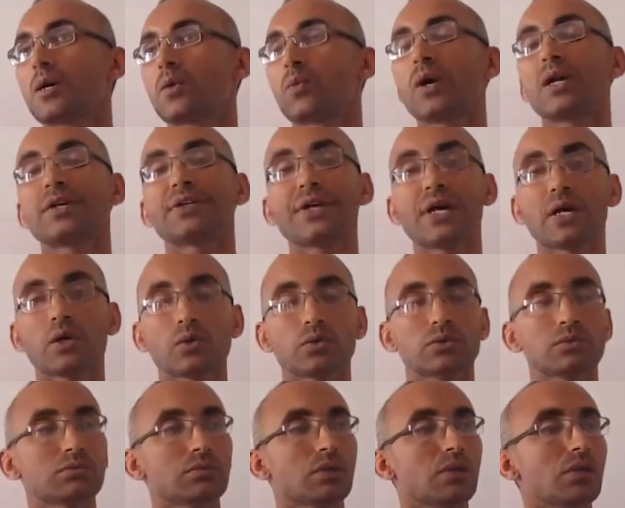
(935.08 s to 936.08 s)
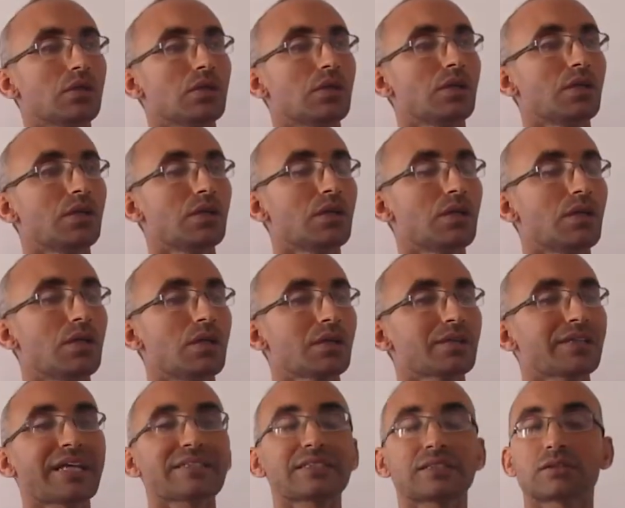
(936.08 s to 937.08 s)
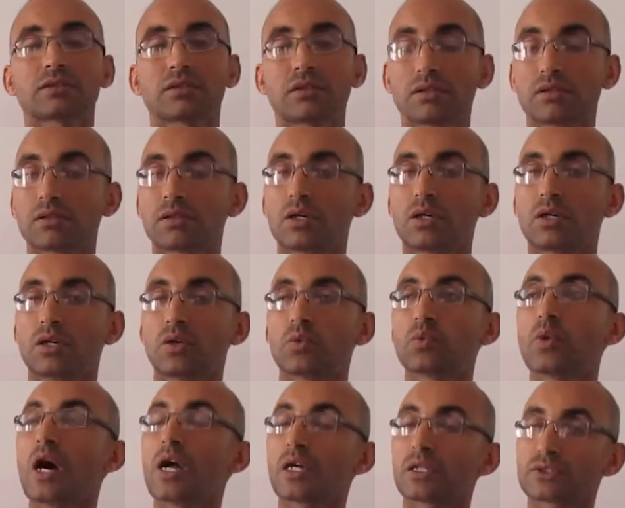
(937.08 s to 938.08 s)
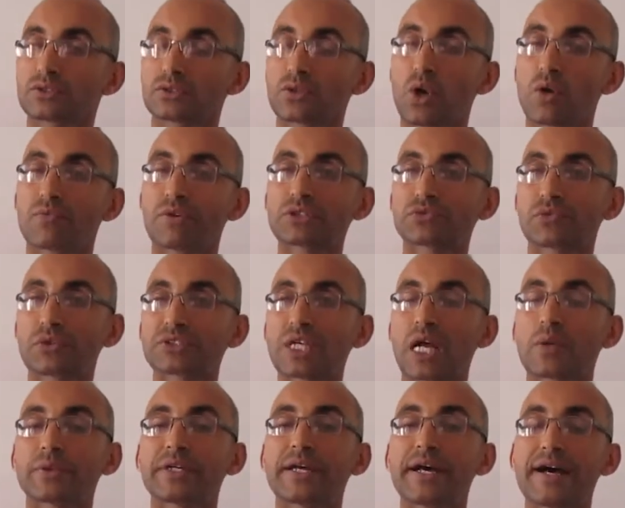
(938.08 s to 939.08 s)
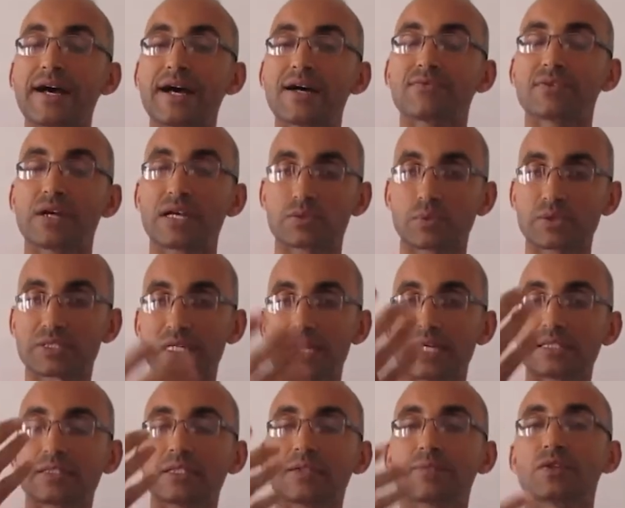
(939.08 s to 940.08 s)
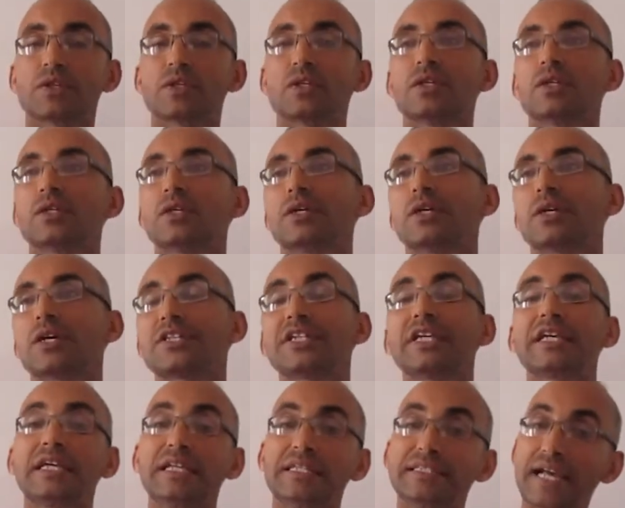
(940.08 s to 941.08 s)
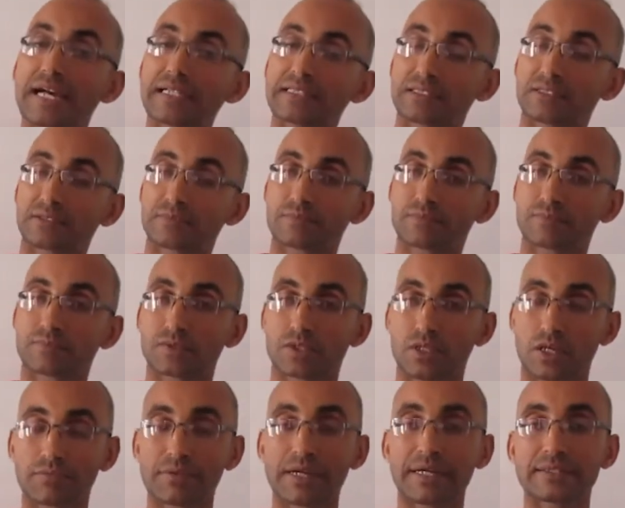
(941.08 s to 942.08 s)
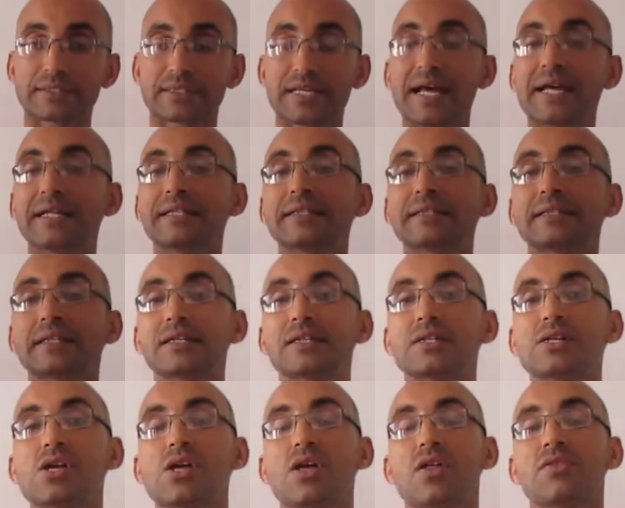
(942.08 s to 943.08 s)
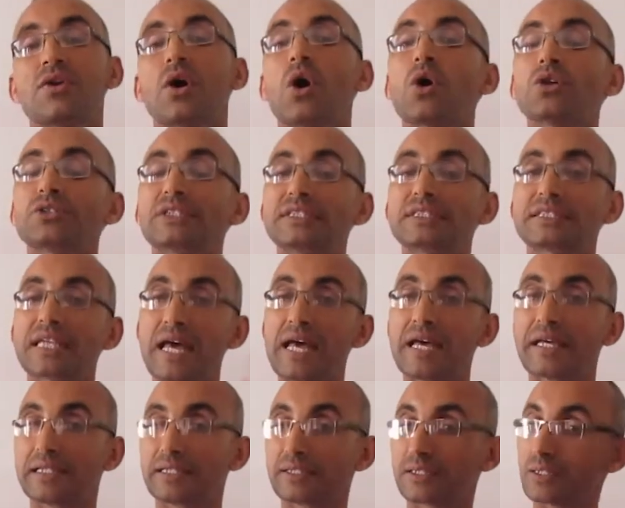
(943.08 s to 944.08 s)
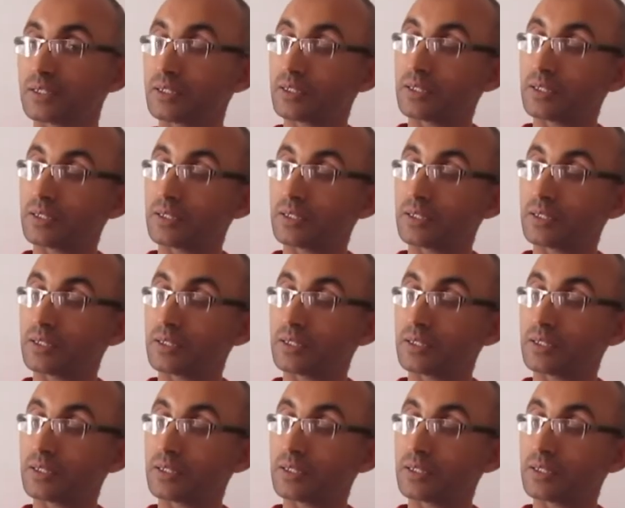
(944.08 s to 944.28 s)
well-known classical works of literature we have, as we said, the Iliad, right, and the Odyssey